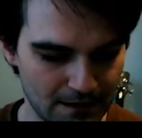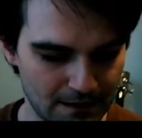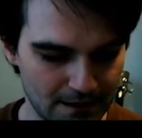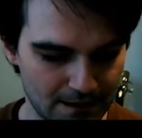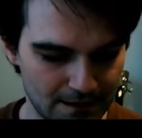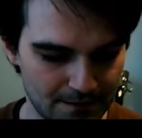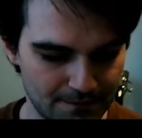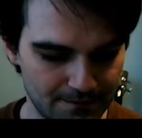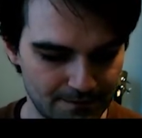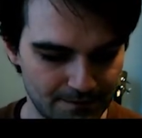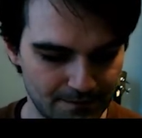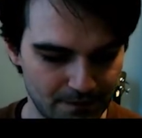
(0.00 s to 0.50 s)

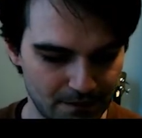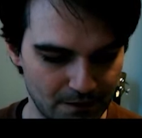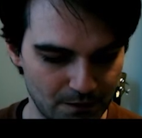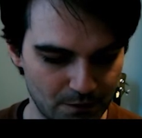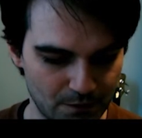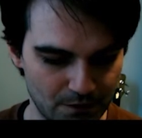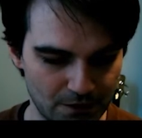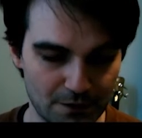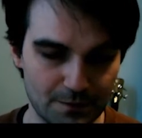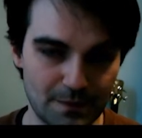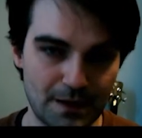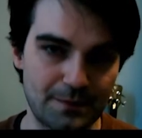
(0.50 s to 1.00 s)
Or there
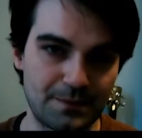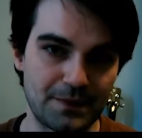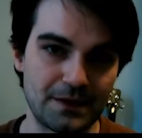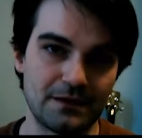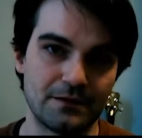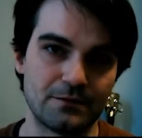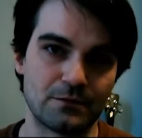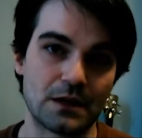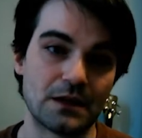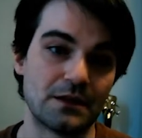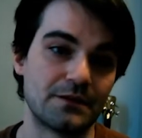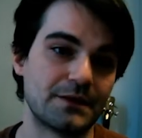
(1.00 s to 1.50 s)
might be
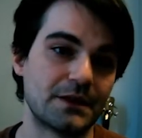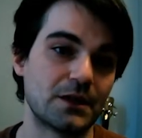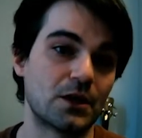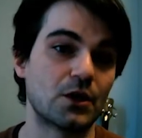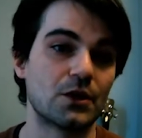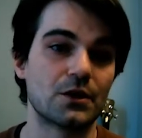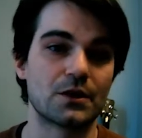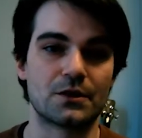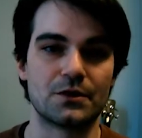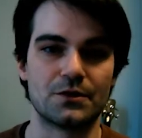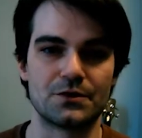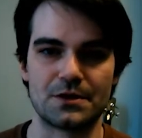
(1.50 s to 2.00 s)
relevant
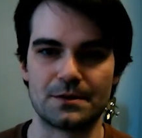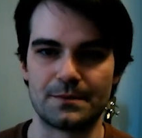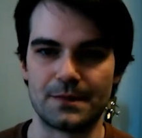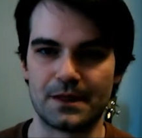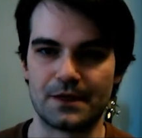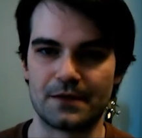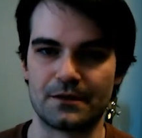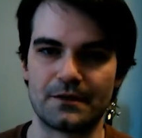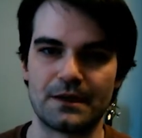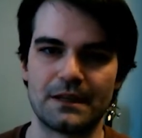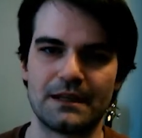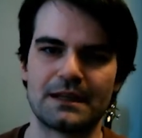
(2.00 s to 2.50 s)
articles about it, right?
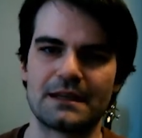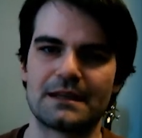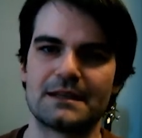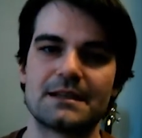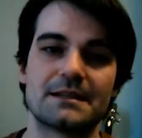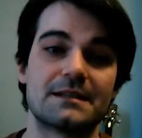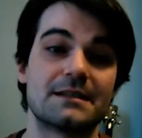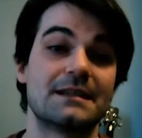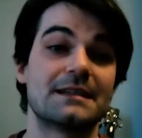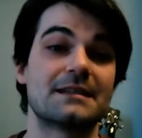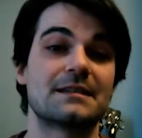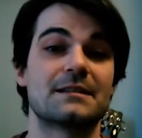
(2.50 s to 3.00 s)
Like it doesn't
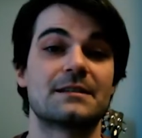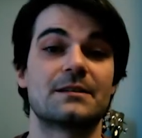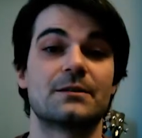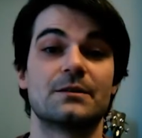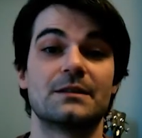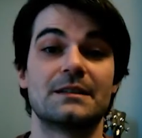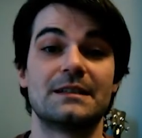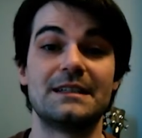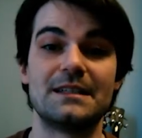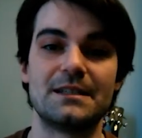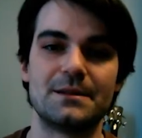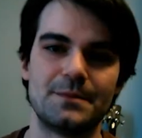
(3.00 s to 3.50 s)
necessarily need
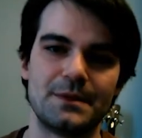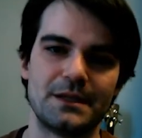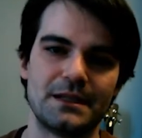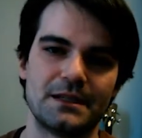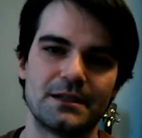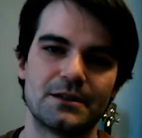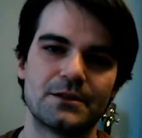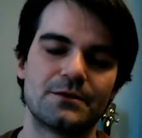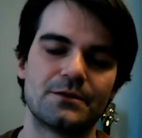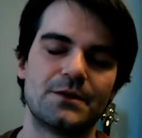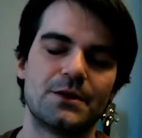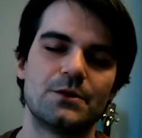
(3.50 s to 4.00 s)
to be
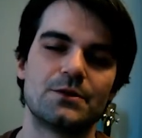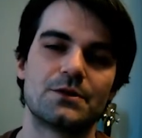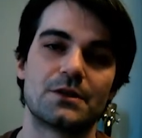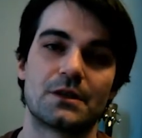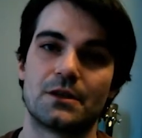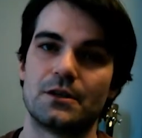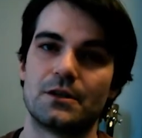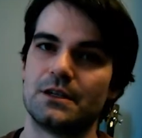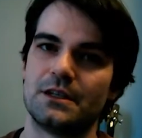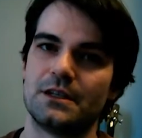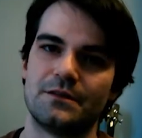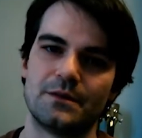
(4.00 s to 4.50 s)
interviews. It could
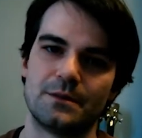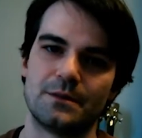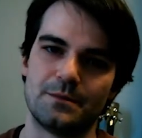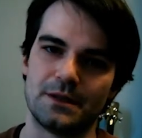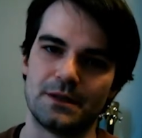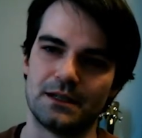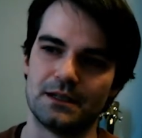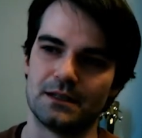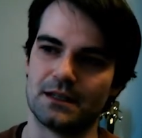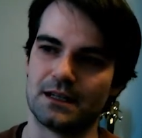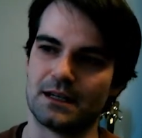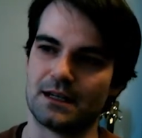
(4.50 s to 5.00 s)
even be
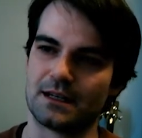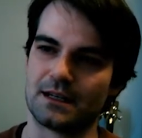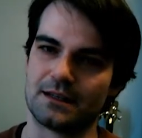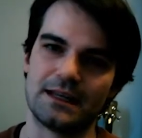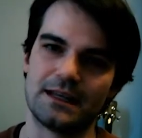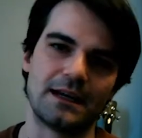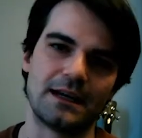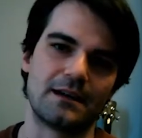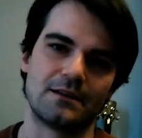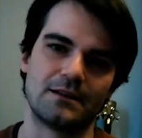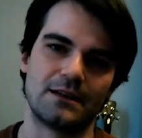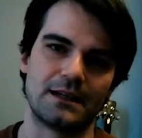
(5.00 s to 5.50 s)
like, yeah,
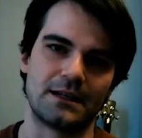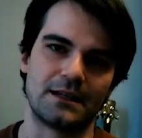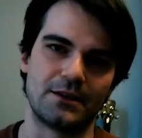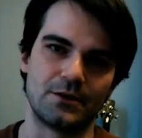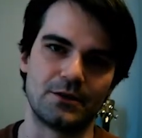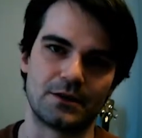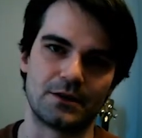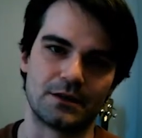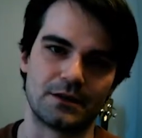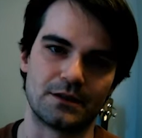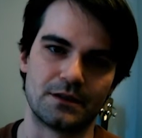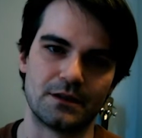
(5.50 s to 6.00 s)
like you could
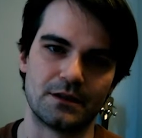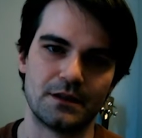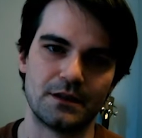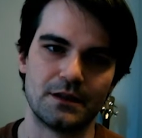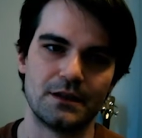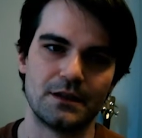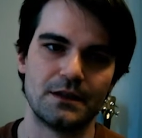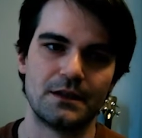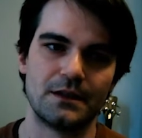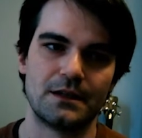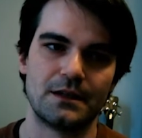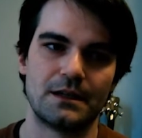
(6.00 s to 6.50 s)

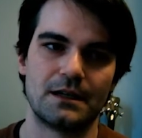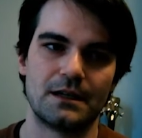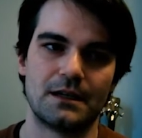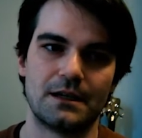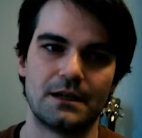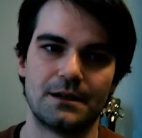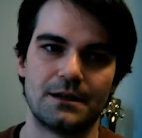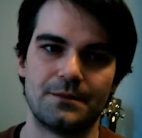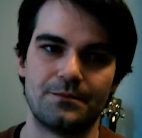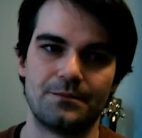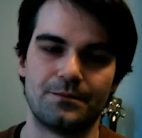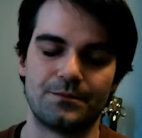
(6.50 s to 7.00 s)

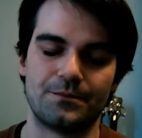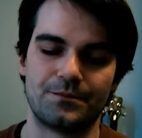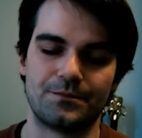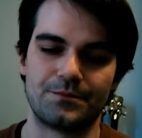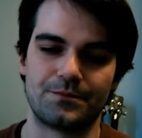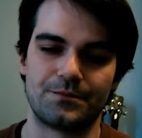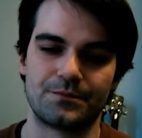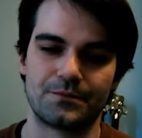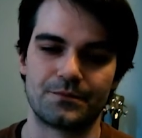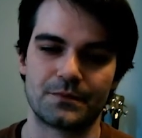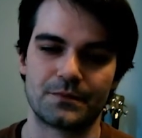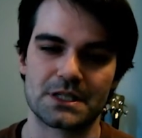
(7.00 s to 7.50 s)

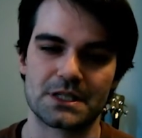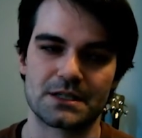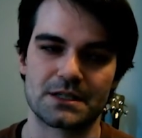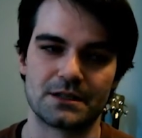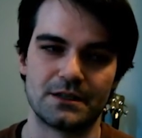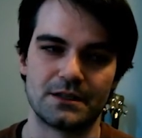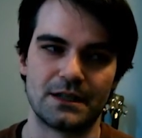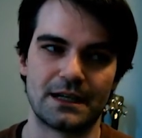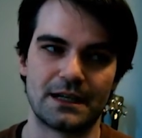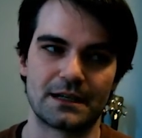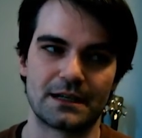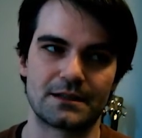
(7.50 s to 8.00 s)

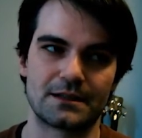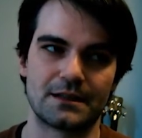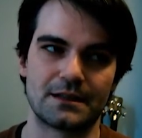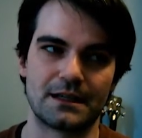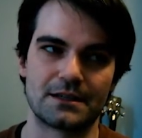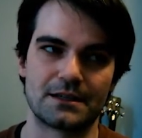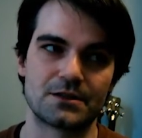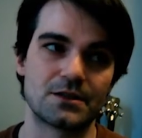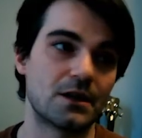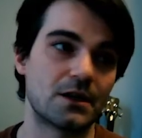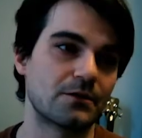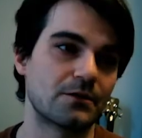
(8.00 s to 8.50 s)
select like
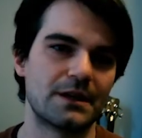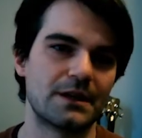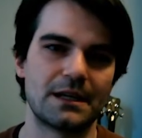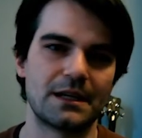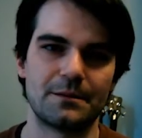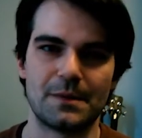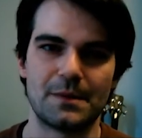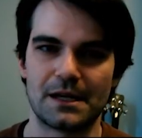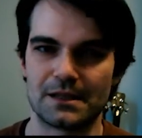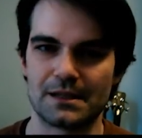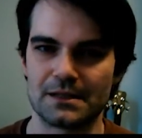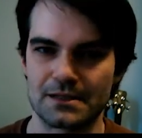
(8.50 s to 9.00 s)
songwriting
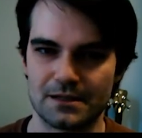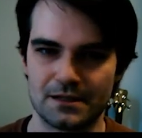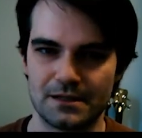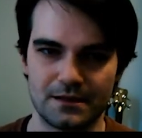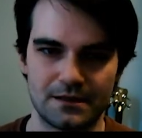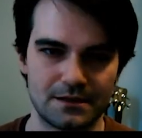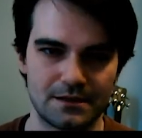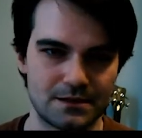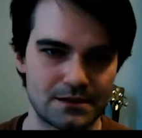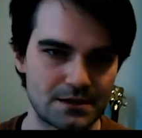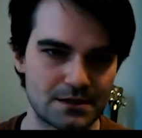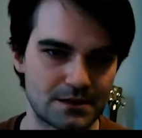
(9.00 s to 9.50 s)

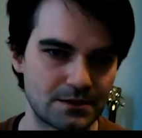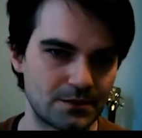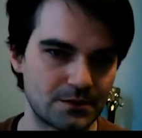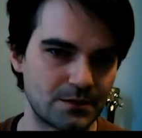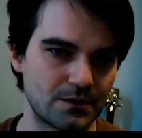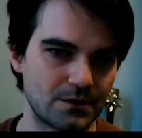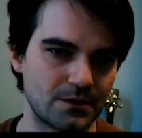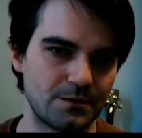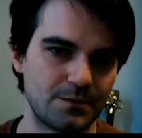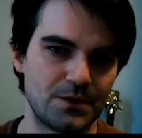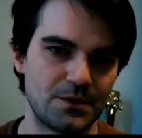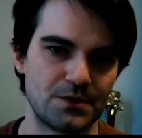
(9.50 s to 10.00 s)
magazines or
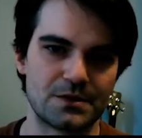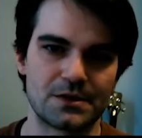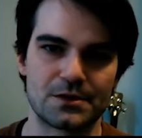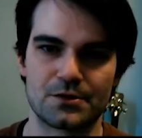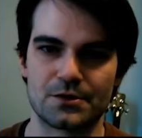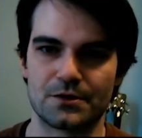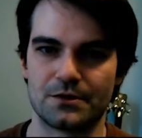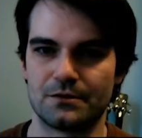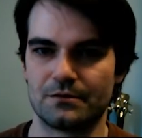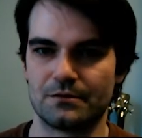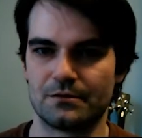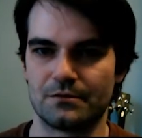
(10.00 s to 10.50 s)

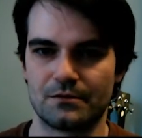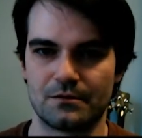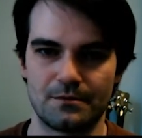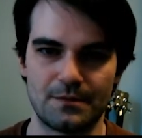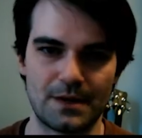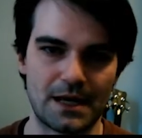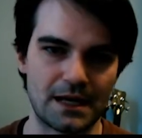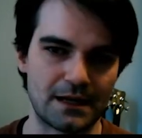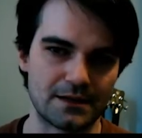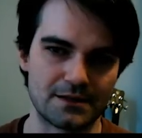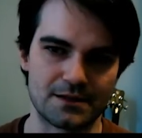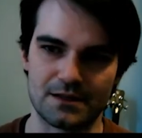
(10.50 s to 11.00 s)
musician
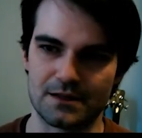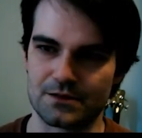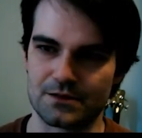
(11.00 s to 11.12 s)
magazines or something